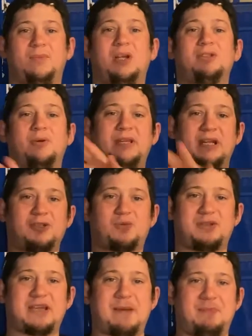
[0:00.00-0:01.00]
So here's
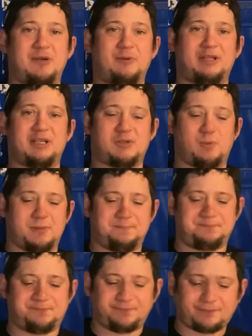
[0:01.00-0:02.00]
what's happening with this one.
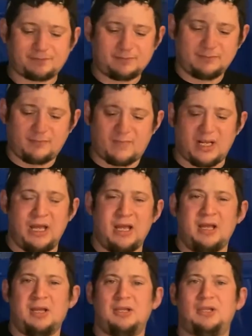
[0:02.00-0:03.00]

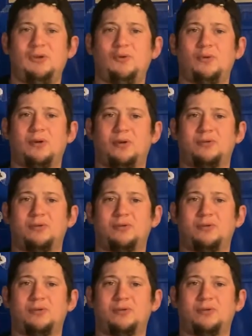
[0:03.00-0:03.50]
You,